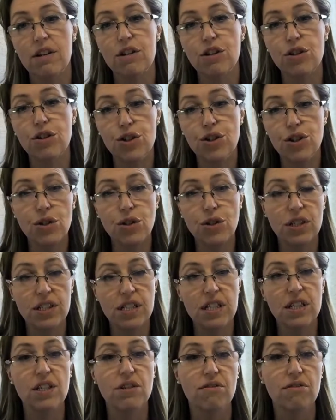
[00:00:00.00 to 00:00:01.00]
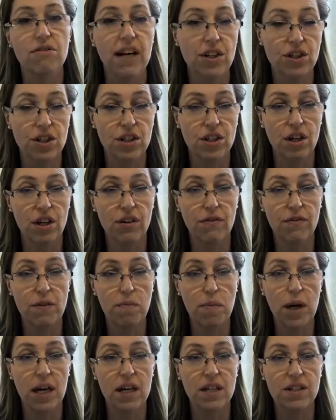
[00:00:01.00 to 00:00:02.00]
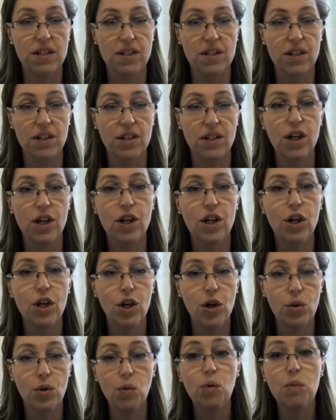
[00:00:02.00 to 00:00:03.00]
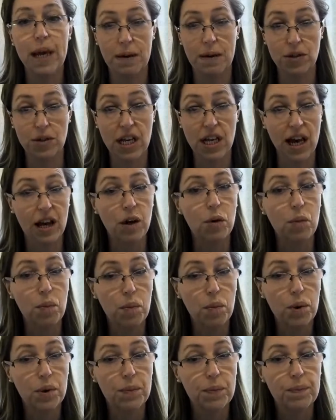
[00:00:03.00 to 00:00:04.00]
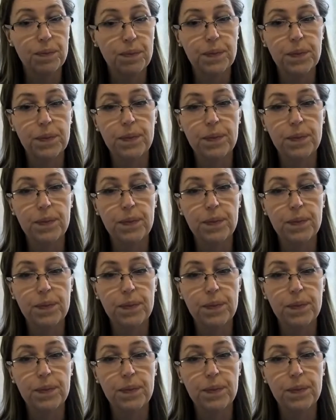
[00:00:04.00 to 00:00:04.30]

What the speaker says: the student in the direction of the person who will be able to help.